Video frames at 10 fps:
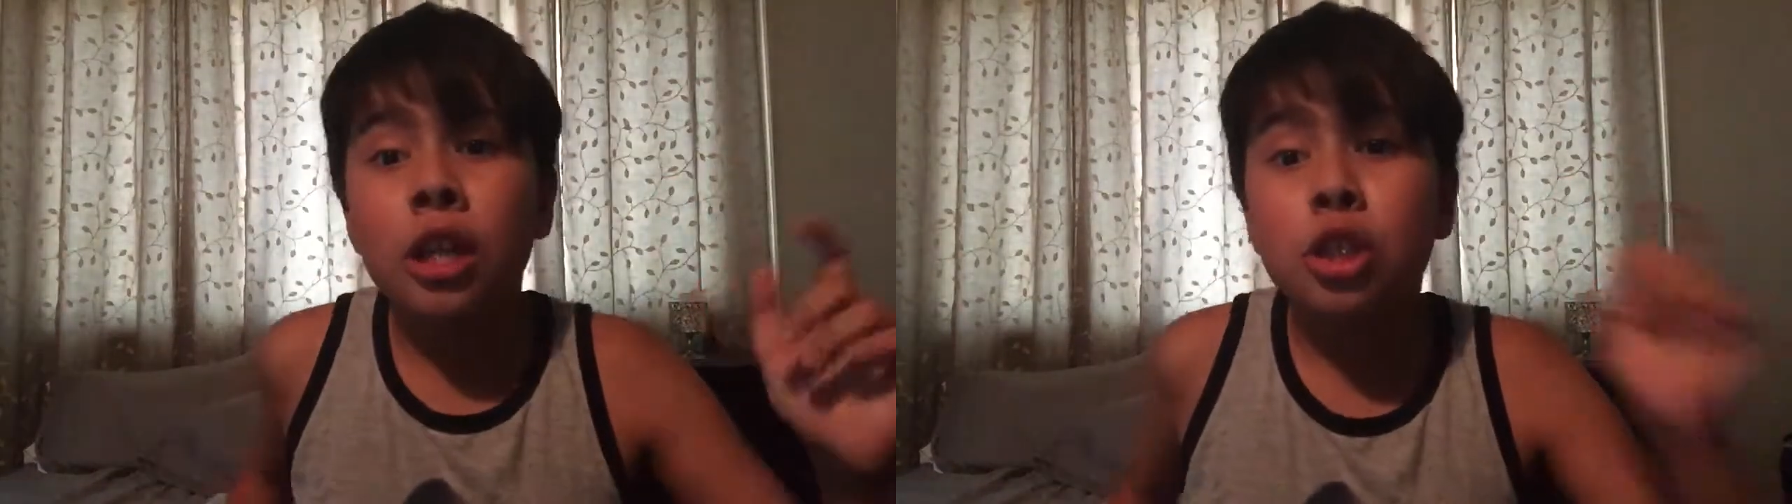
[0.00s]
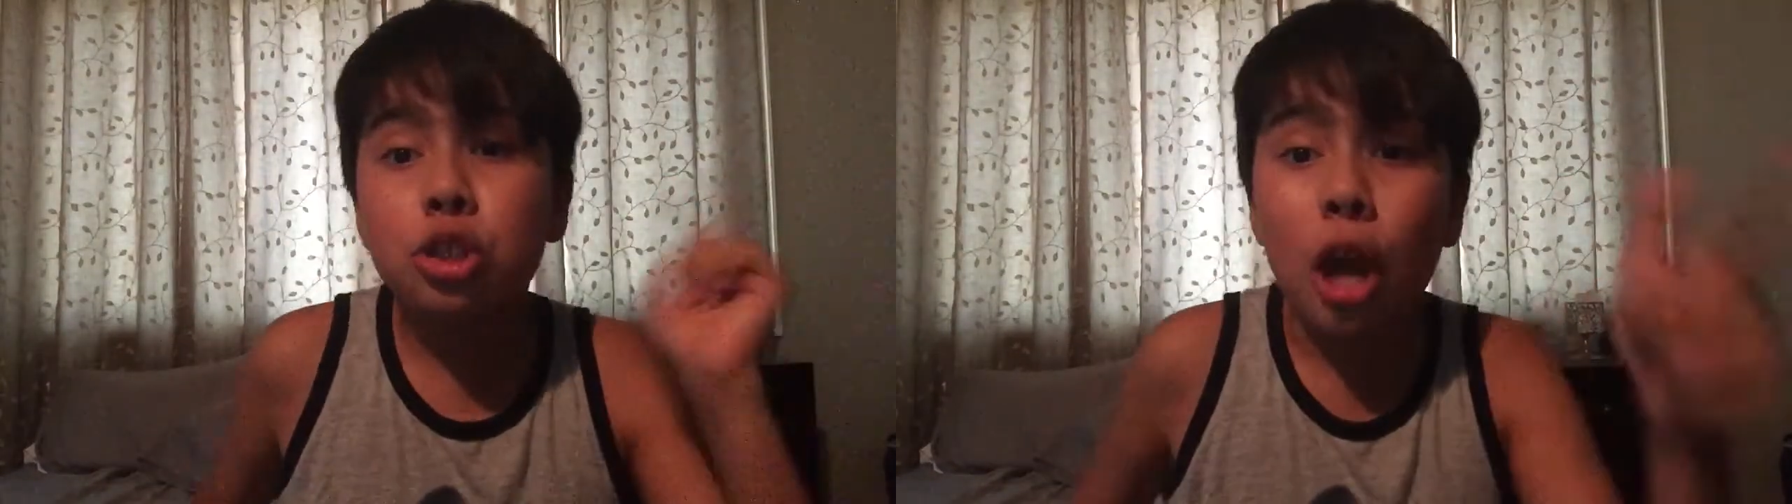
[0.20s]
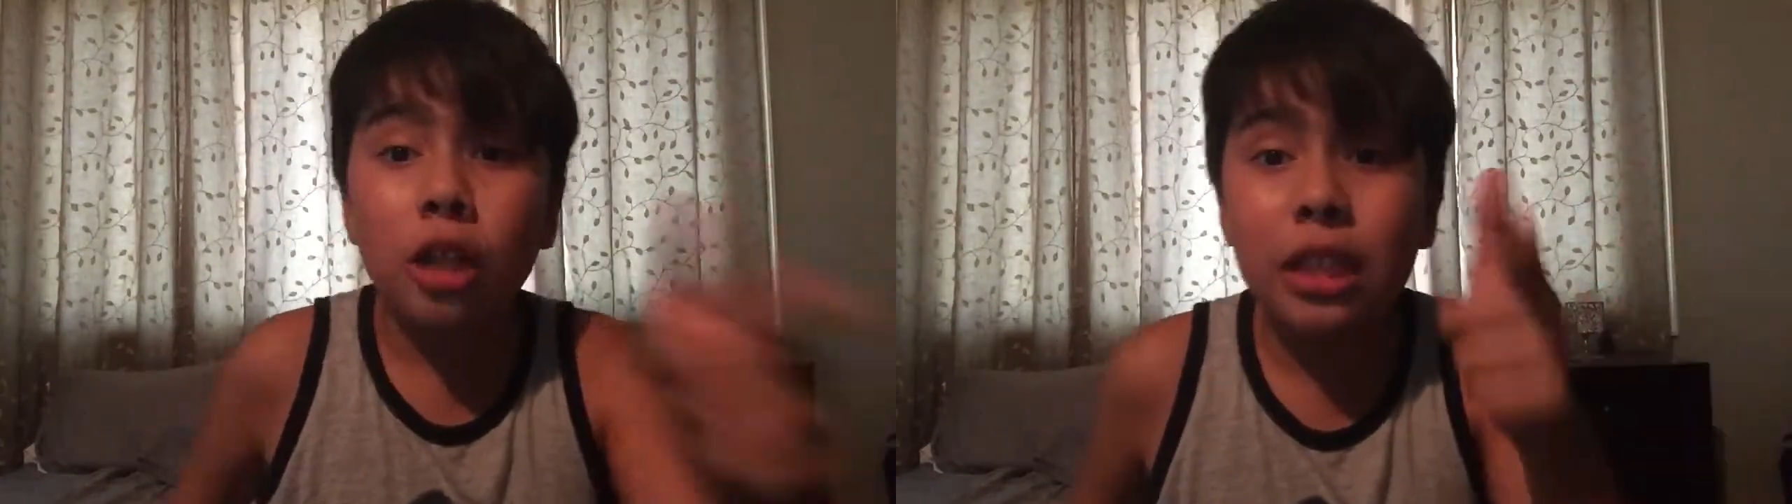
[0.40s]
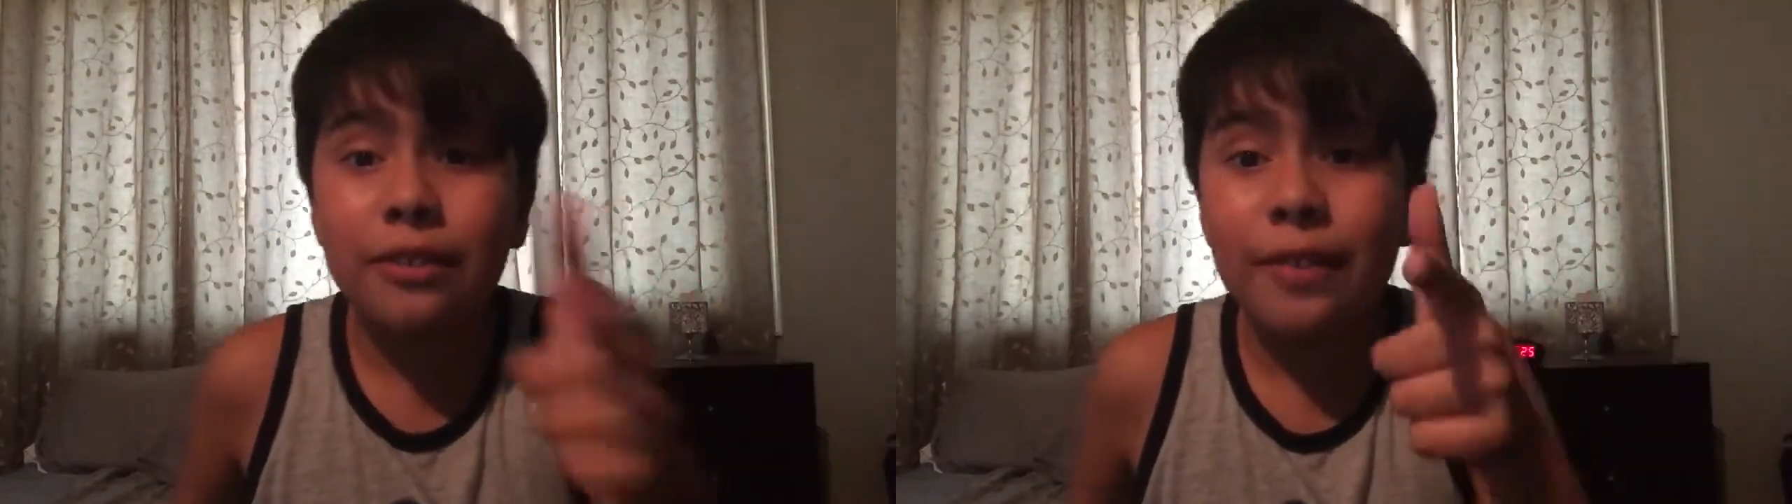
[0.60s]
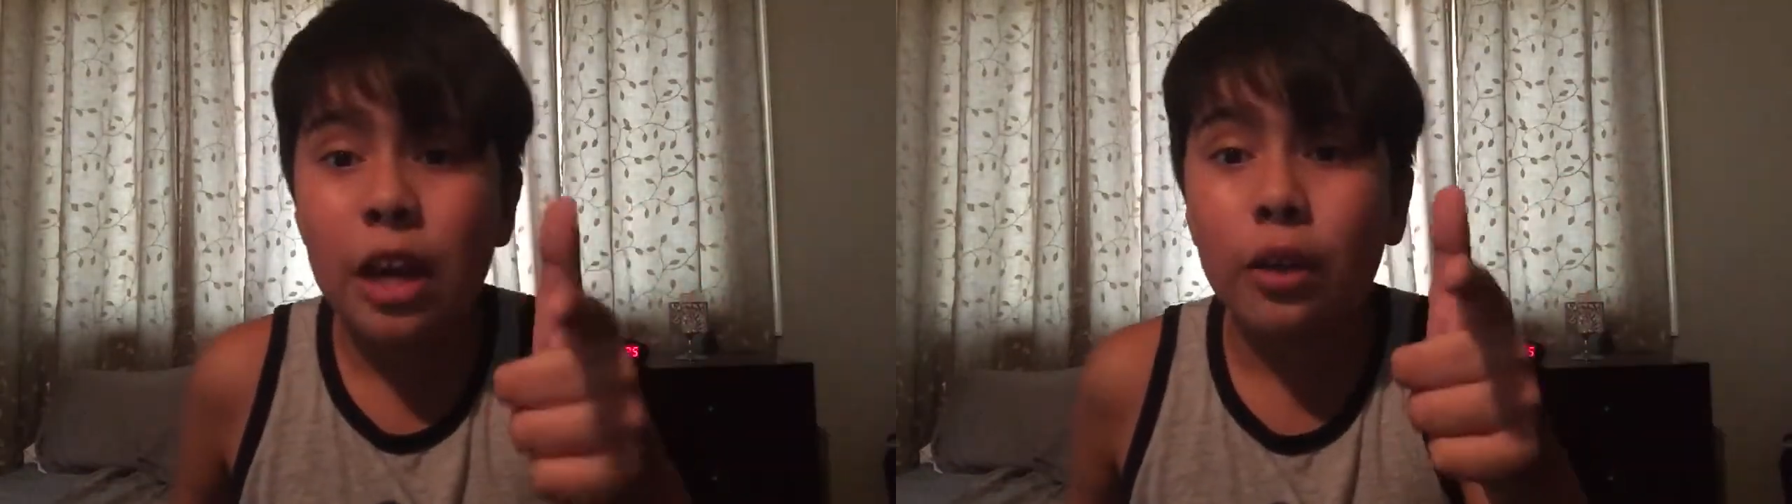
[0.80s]
start this
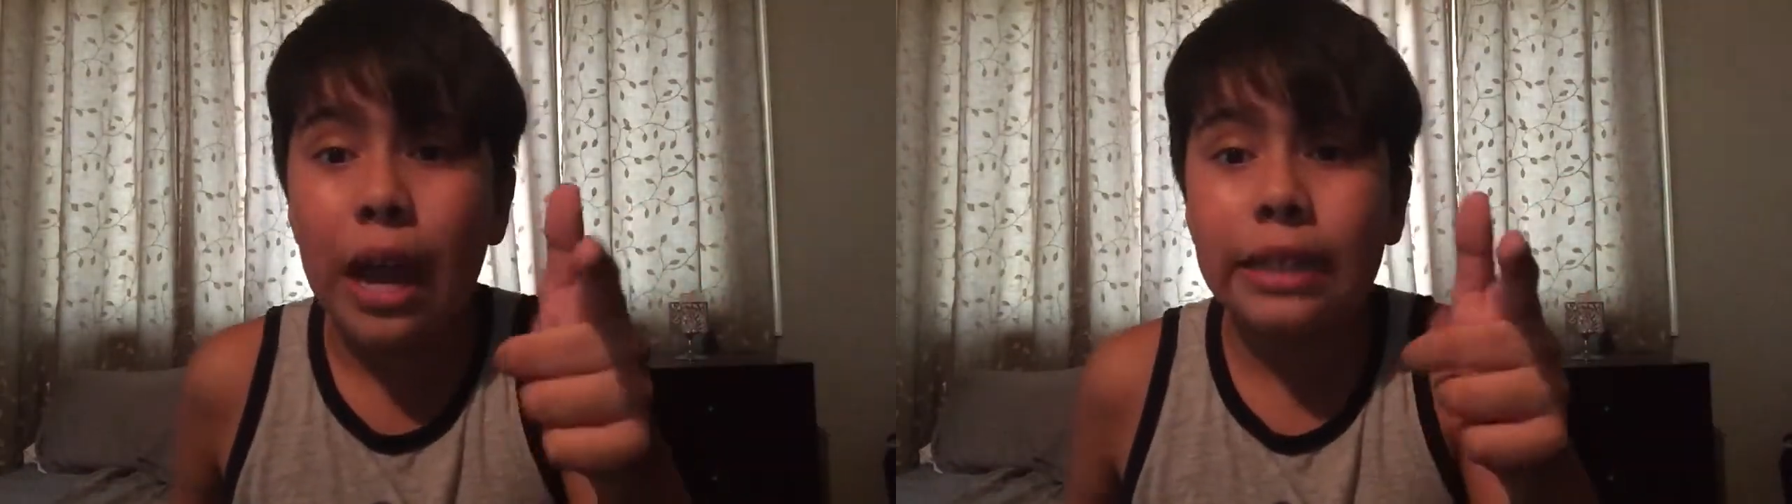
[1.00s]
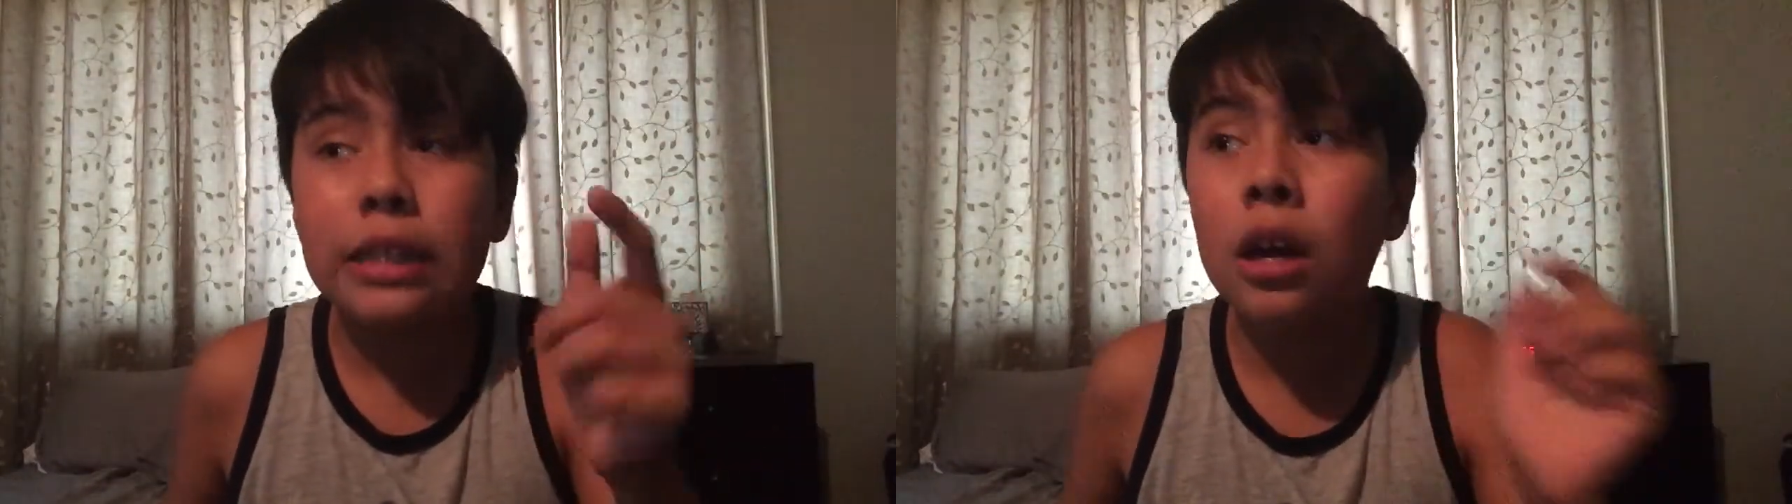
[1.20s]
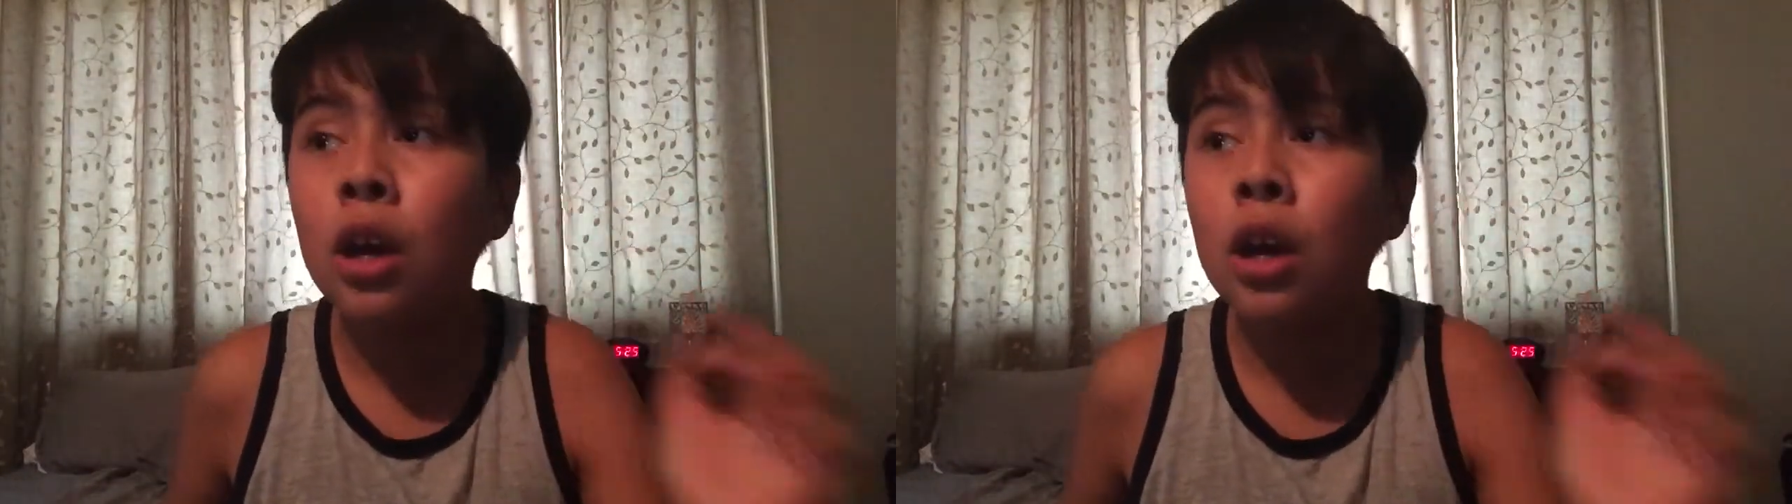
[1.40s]
video, guys.